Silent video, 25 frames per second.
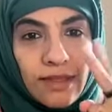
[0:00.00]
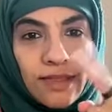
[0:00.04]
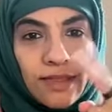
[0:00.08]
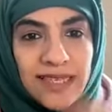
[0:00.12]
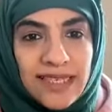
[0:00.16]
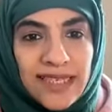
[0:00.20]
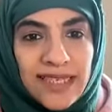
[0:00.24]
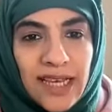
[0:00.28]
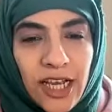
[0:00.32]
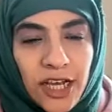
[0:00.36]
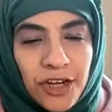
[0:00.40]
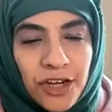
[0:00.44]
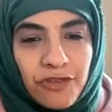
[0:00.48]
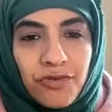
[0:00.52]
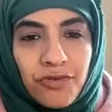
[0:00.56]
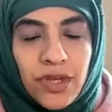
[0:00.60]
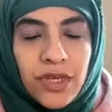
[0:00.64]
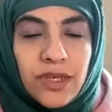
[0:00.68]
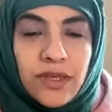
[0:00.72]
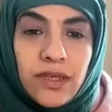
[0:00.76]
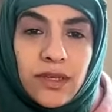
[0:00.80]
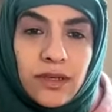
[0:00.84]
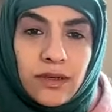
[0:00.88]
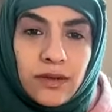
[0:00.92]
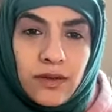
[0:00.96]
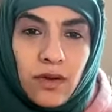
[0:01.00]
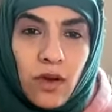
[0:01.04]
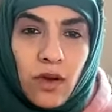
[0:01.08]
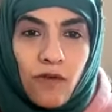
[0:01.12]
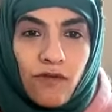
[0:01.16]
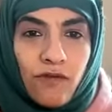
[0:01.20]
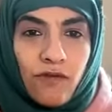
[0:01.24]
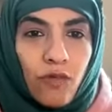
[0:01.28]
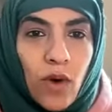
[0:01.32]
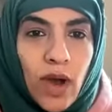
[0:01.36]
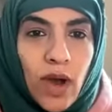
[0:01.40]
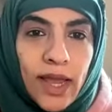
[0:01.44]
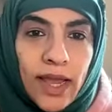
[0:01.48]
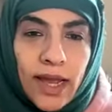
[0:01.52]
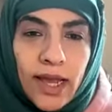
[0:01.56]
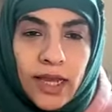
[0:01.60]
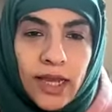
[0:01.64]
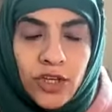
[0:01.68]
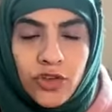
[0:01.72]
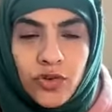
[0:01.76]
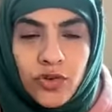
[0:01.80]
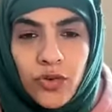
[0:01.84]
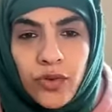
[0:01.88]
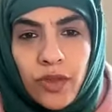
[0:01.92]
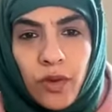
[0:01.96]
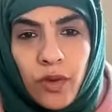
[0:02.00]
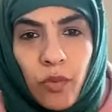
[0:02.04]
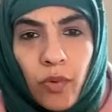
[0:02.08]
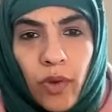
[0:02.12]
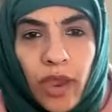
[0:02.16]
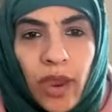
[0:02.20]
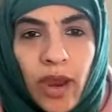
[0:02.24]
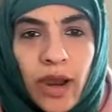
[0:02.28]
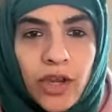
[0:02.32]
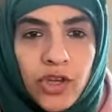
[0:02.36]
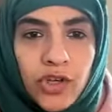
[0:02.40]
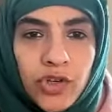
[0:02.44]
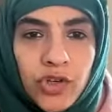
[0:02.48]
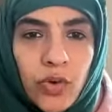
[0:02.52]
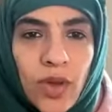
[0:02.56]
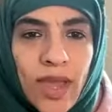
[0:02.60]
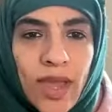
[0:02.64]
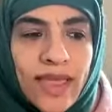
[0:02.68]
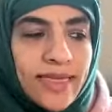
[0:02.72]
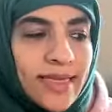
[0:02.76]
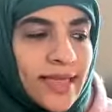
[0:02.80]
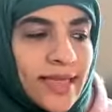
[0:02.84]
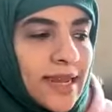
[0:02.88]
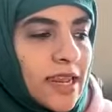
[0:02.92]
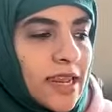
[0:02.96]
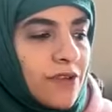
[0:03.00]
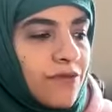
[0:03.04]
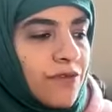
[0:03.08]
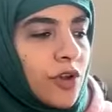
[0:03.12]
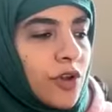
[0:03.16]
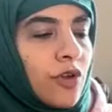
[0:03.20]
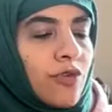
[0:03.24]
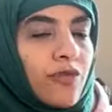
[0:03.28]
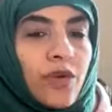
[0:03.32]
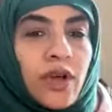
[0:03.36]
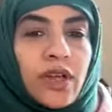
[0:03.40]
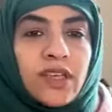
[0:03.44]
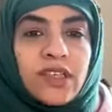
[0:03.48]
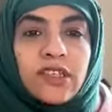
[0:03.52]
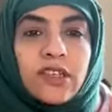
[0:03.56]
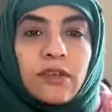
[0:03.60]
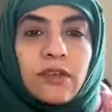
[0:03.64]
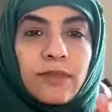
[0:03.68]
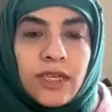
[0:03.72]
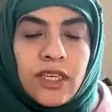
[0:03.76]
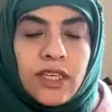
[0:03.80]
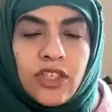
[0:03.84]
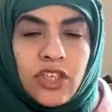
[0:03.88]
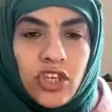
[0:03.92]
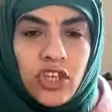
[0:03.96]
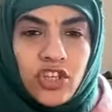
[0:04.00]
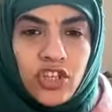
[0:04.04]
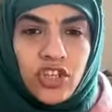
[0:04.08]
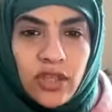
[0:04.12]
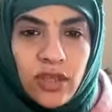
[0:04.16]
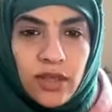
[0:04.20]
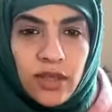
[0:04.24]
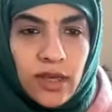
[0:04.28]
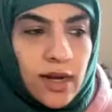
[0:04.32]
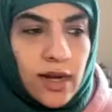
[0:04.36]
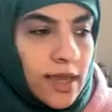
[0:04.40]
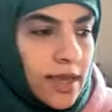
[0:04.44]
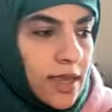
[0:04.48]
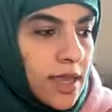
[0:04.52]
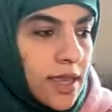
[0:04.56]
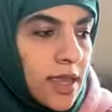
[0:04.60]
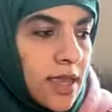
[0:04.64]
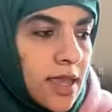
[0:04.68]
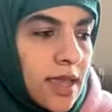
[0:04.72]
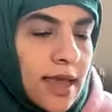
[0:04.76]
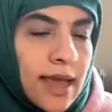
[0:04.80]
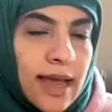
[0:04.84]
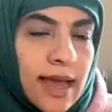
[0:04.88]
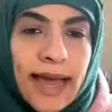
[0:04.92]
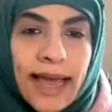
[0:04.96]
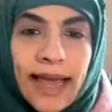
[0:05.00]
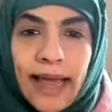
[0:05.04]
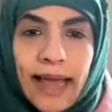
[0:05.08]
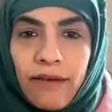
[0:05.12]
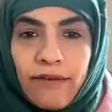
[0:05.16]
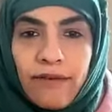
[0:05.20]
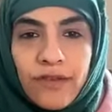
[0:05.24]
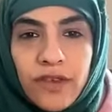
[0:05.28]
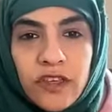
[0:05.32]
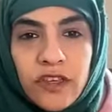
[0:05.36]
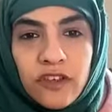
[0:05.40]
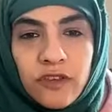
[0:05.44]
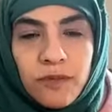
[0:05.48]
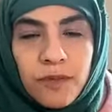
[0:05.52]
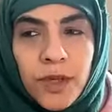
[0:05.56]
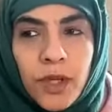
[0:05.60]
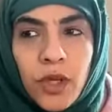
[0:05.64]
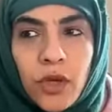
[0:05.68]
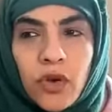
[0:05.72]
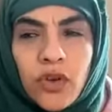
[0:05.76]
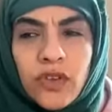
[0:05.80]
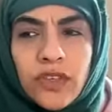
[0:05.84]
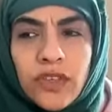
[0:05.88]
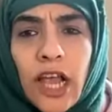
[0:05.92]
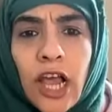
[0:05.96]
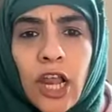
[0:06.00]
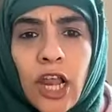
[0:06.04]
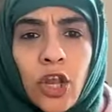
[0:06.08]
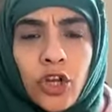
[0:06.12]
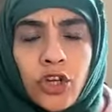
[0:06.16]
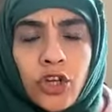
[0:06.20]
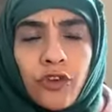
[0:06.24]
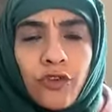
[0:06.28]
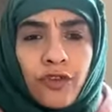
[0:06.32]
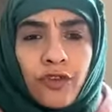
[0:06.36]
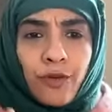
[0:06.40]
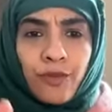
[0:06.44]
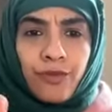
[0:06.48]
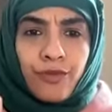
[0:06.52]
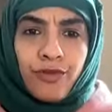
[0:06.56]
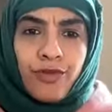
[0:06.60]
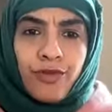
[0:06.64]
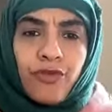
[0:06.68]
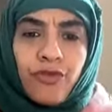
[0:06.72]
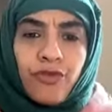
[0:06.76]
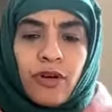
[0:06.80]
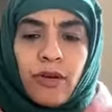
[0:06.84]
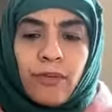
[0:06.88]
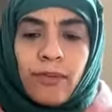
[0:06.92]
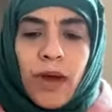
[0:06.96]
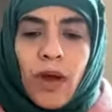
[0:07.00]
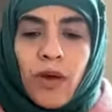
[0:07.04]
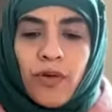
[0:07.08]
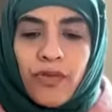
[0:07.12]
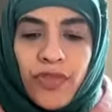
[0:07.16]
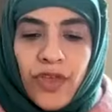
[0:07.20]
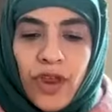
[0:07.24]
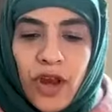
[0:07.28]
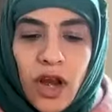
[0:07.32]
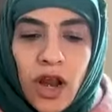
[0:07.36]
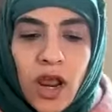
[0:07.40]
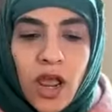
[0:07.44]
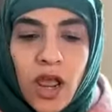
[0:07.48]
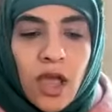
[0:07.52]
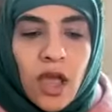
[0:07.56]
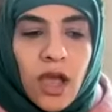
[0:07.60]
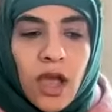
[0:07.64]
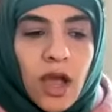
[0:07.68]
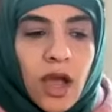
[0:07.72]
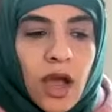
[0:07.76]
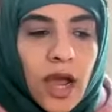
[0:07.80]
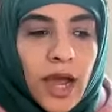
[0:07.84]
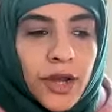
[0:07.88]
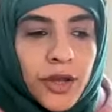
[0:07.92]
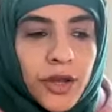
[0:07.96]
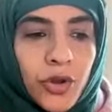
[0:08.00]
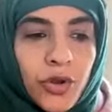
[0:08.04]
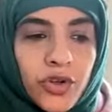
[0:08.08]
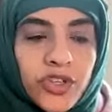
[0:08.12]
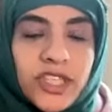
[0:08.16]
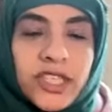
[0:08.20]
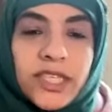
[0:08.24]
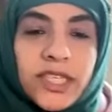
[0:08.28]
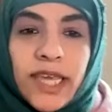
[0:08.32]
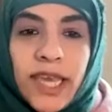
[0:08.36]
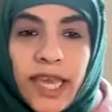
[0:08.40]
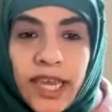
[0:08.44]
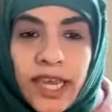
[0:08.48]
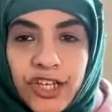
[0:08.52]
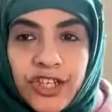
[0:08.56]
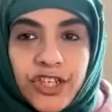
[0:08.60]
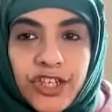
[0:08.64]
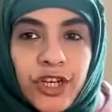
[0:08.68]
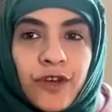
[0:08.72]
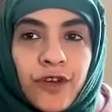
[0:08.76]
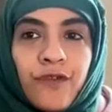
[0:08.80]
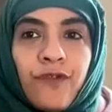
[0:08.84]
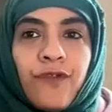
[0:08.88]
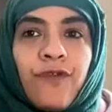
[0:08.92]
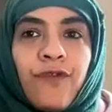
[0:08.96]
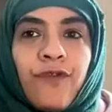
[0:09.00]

The second reason of why I do the way I do and the level of customization that I have is because a lot of the program out there are not catered